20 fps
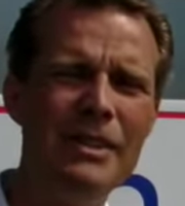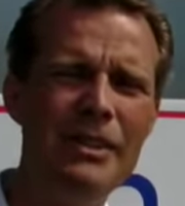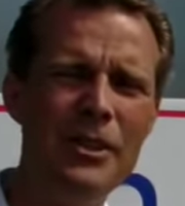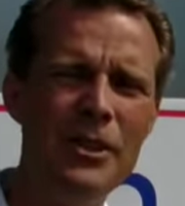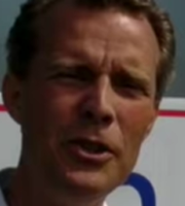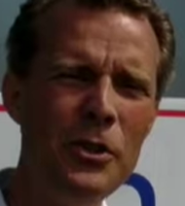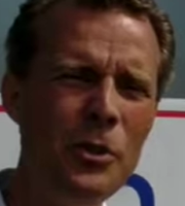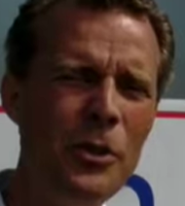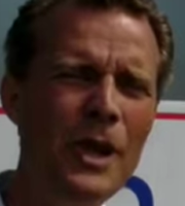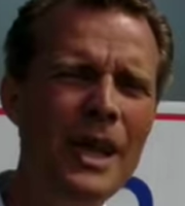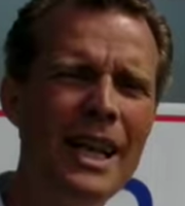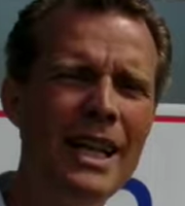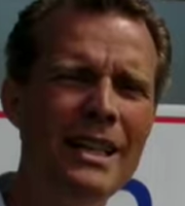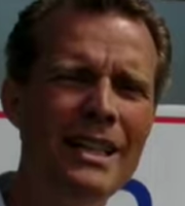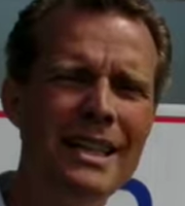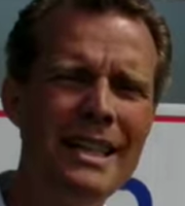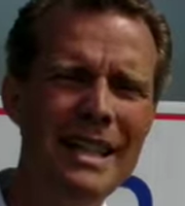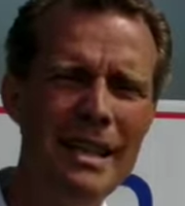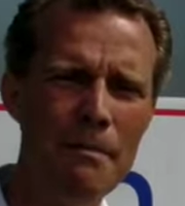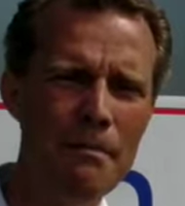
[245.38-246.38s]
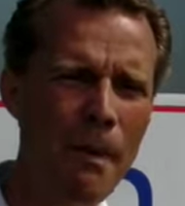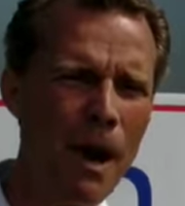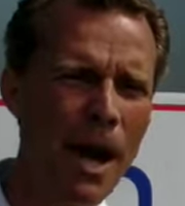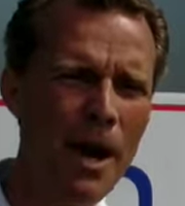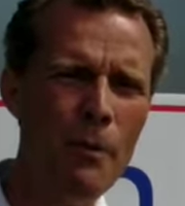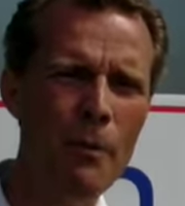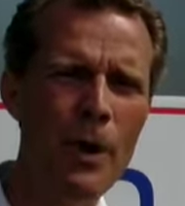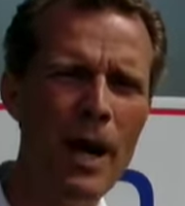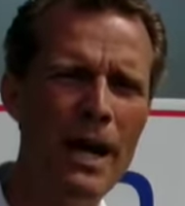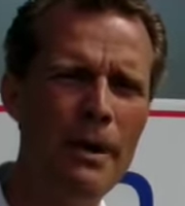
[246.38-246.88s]
doing it my
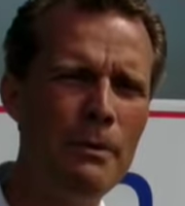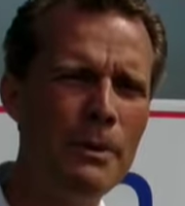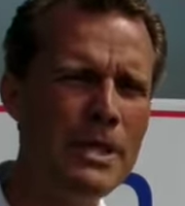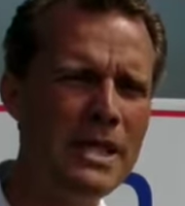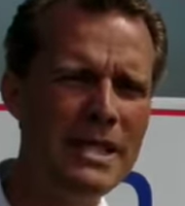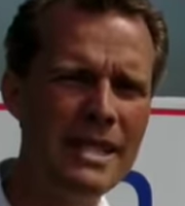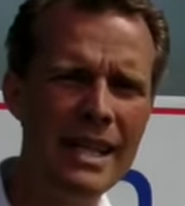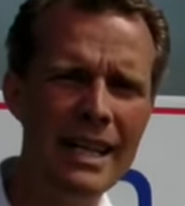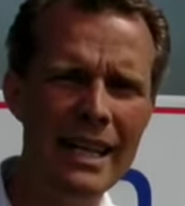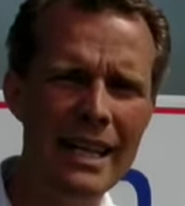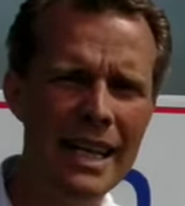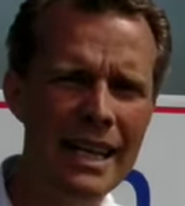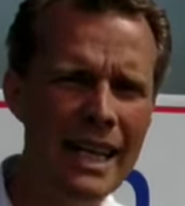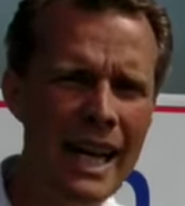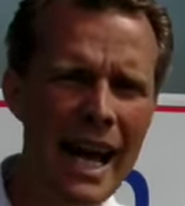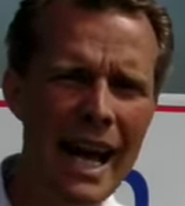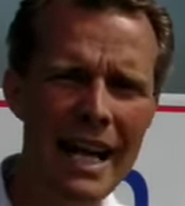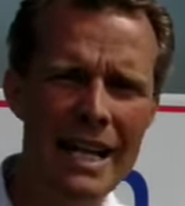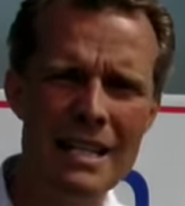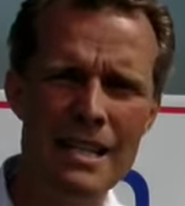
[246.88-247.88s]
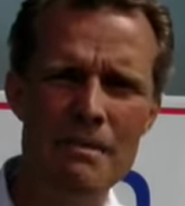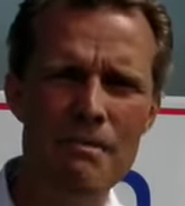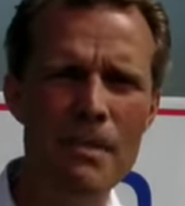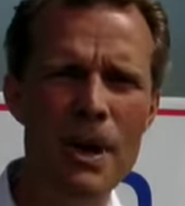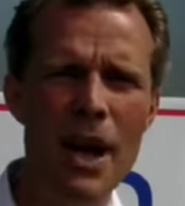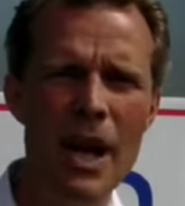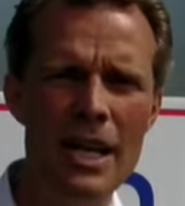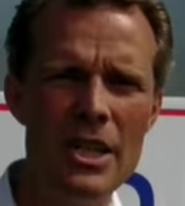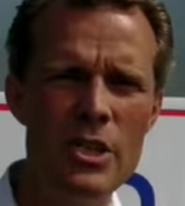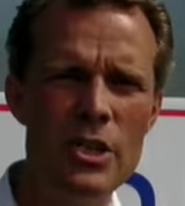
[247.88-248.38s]
way with sitting in cash and
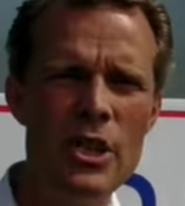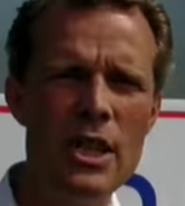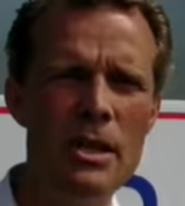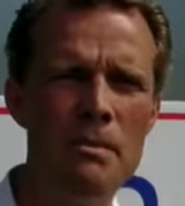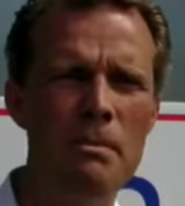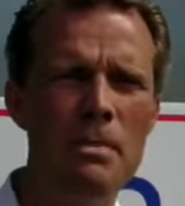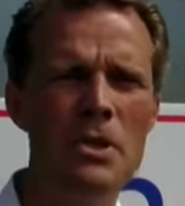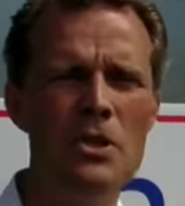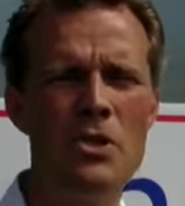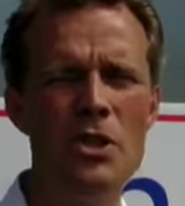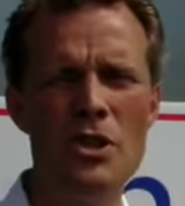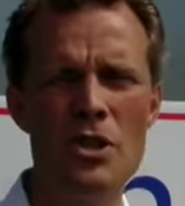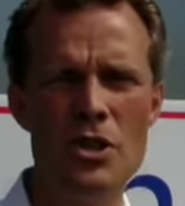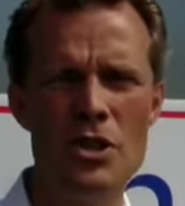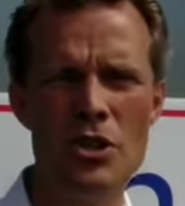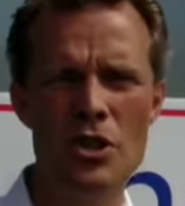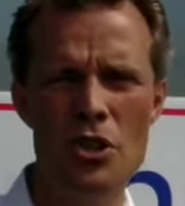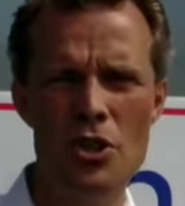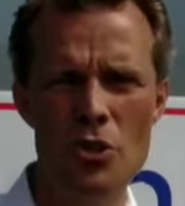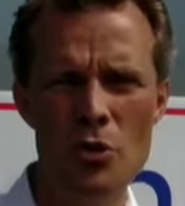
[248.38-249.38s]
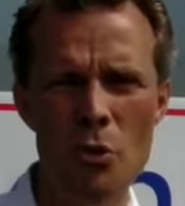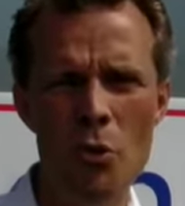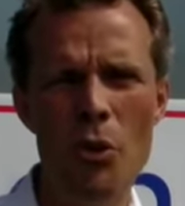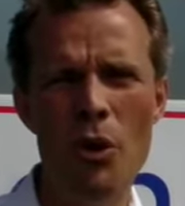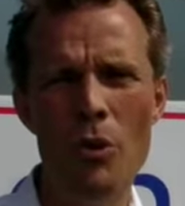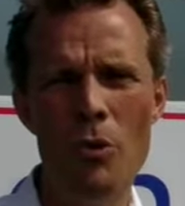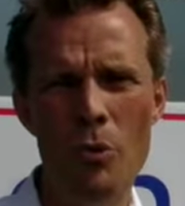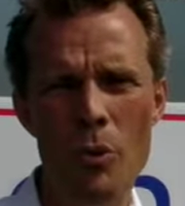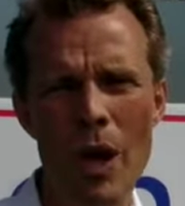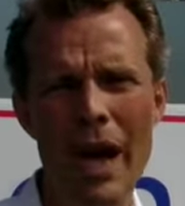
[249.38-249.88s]
buying cheap, it's such a
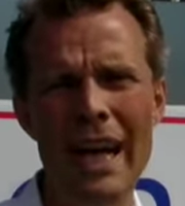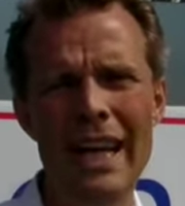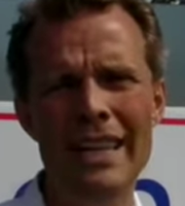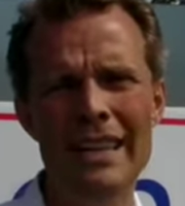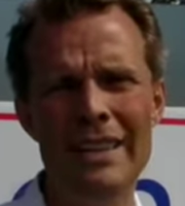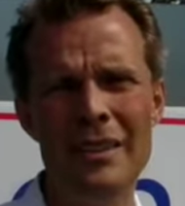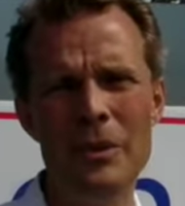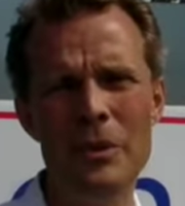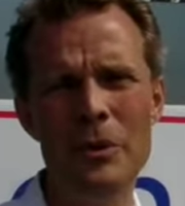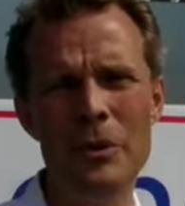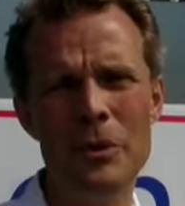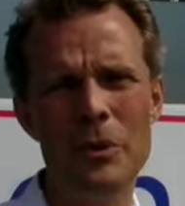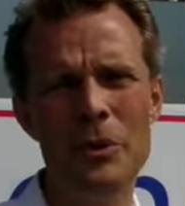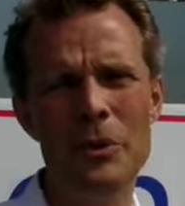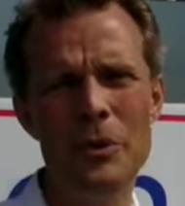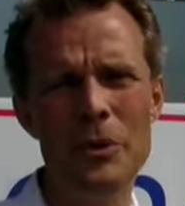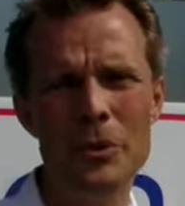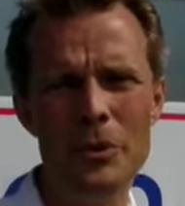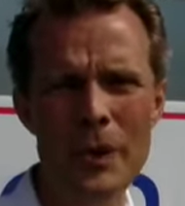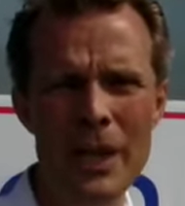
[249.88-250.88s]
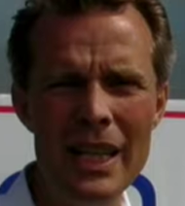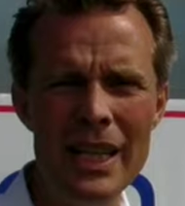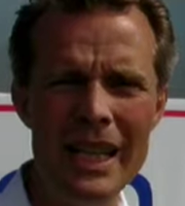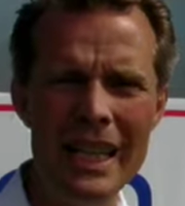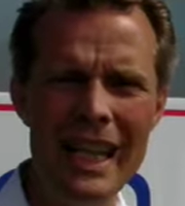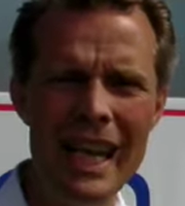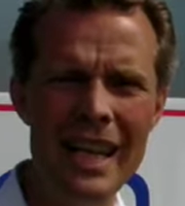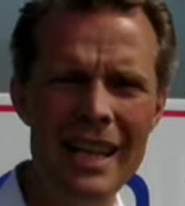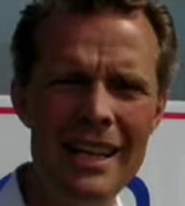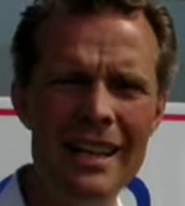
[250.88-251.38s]
sure way to really
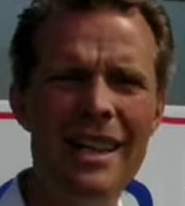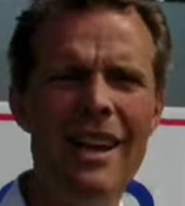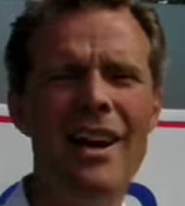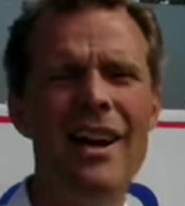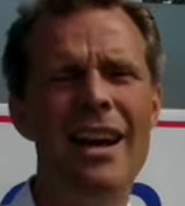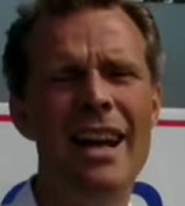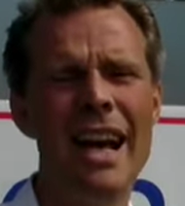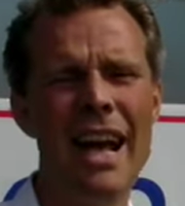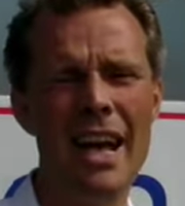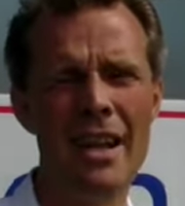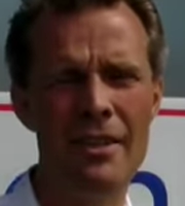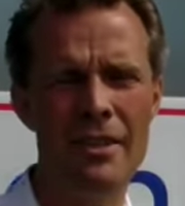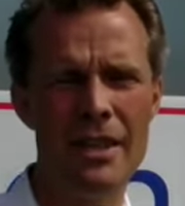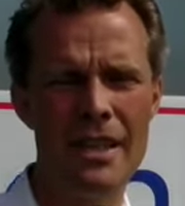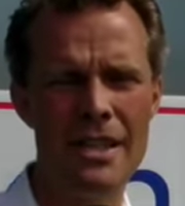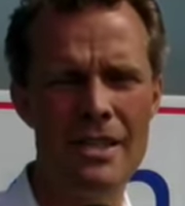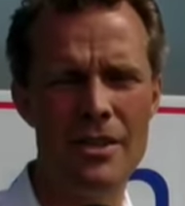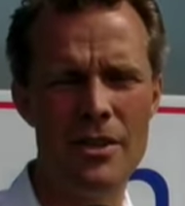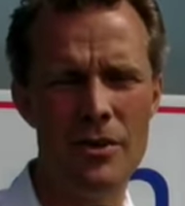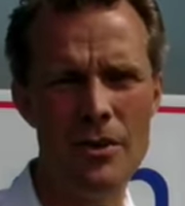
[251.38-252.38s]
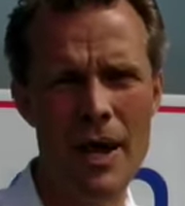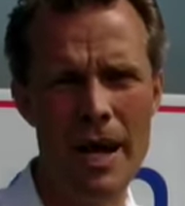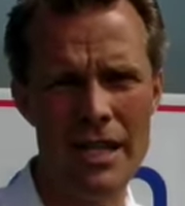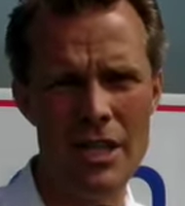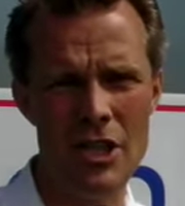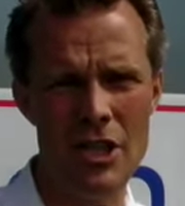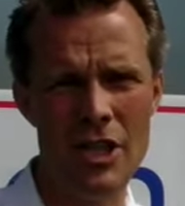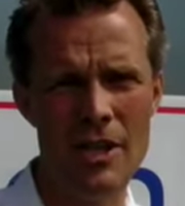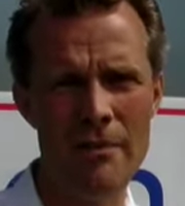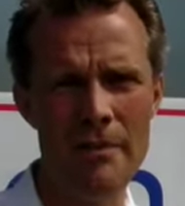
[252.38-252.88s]
get a lot out of this
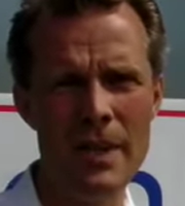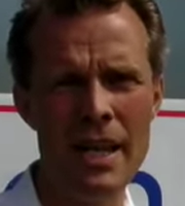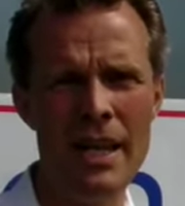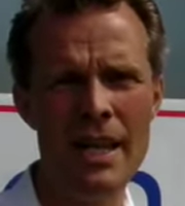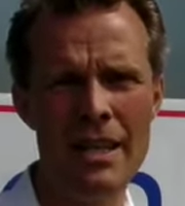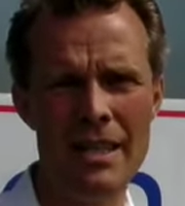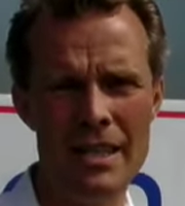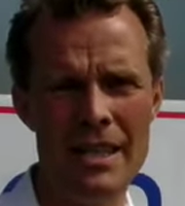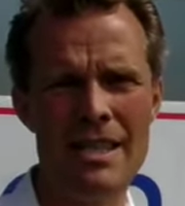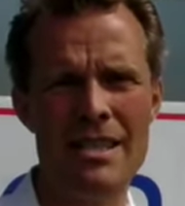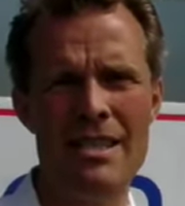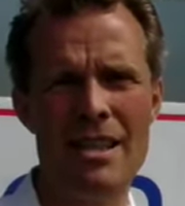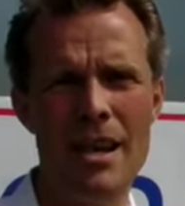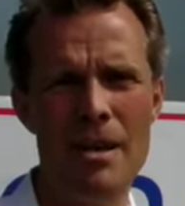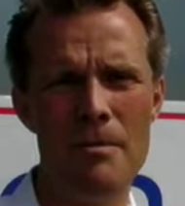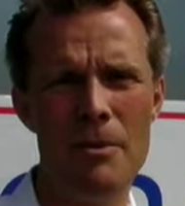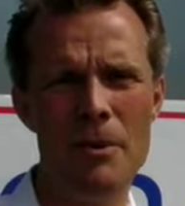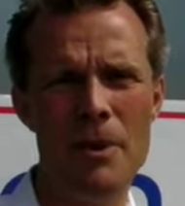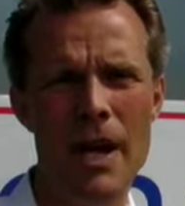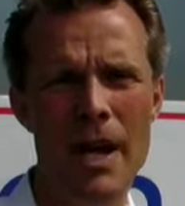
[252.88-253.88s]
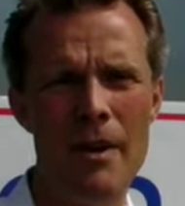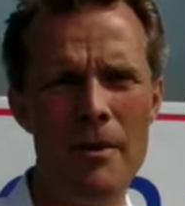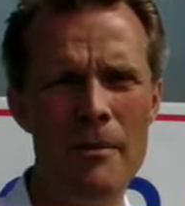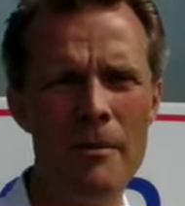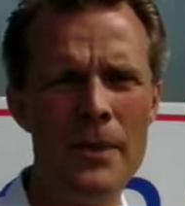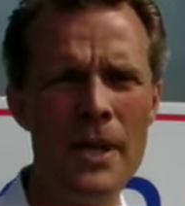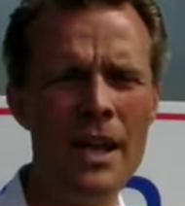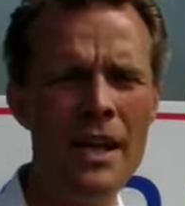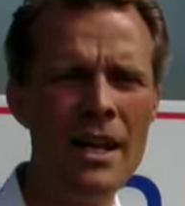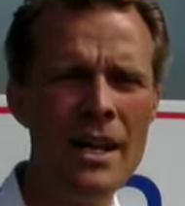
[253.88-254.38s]
correction this time around.
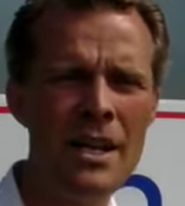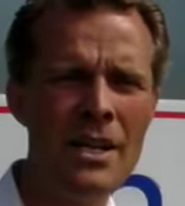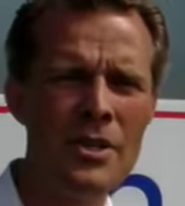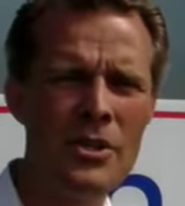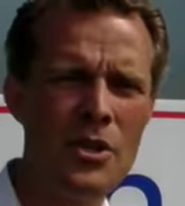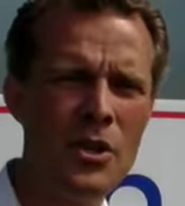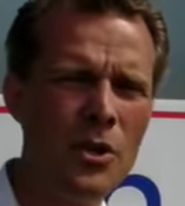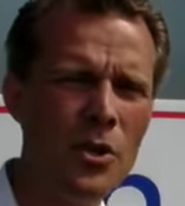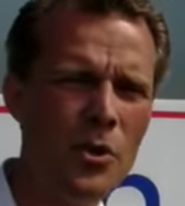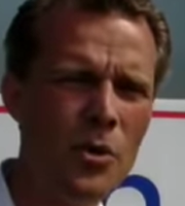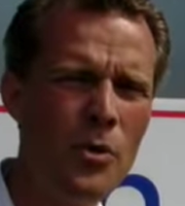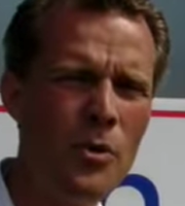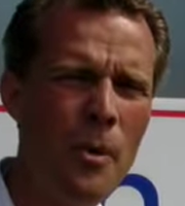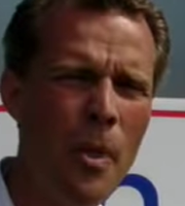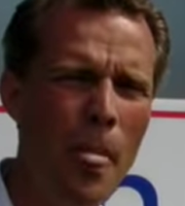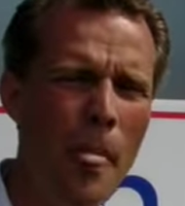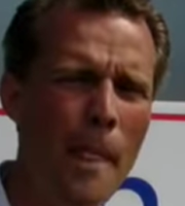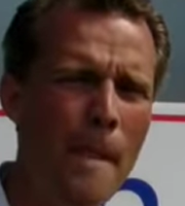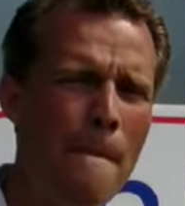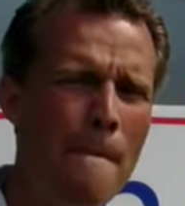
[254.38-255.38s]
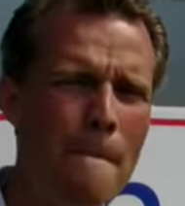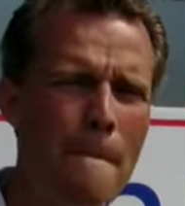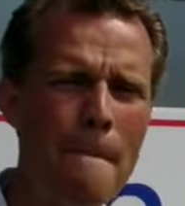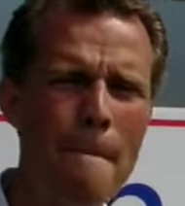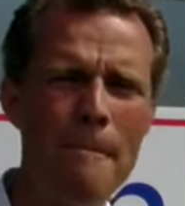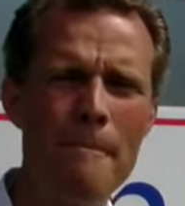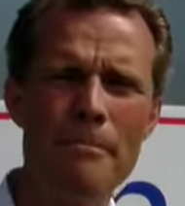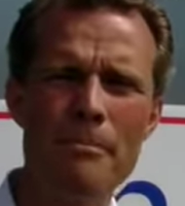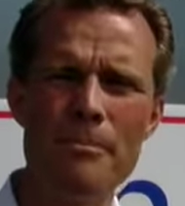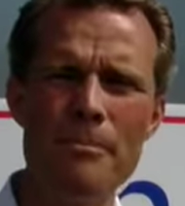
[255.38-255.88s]
So
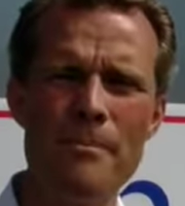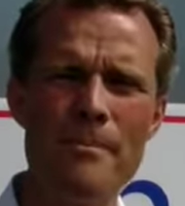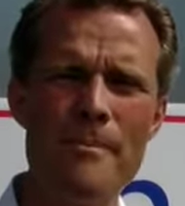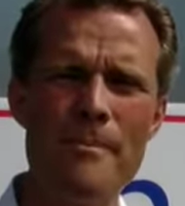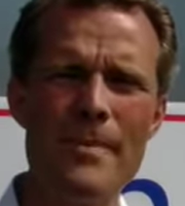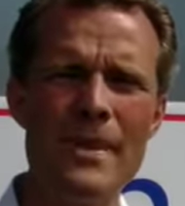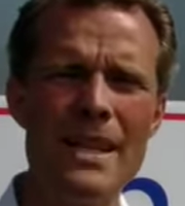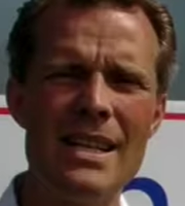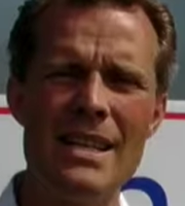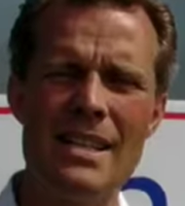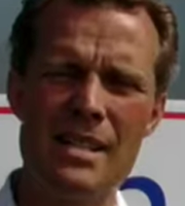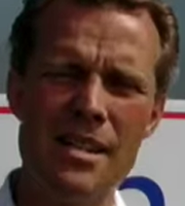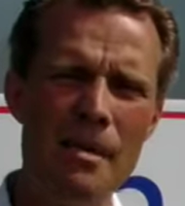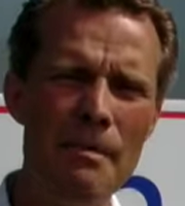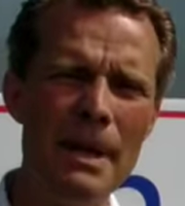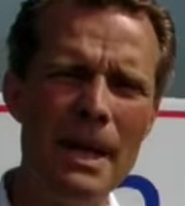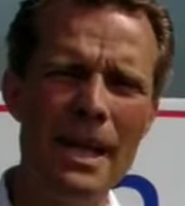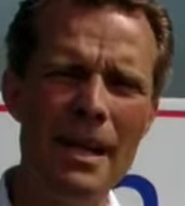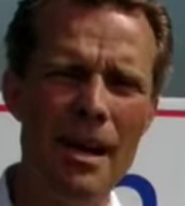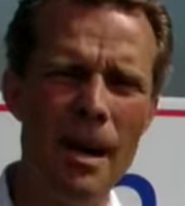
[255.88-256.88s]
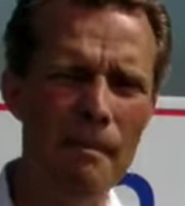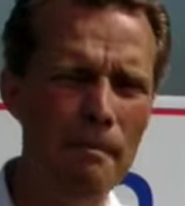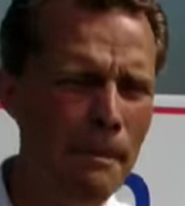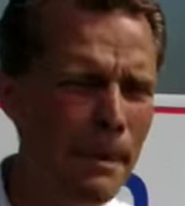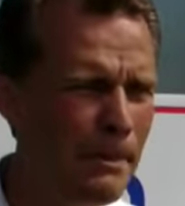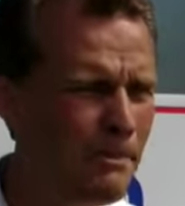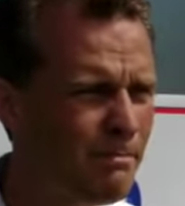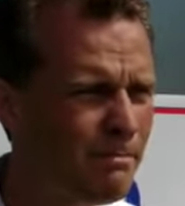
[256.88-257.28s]
summing it up,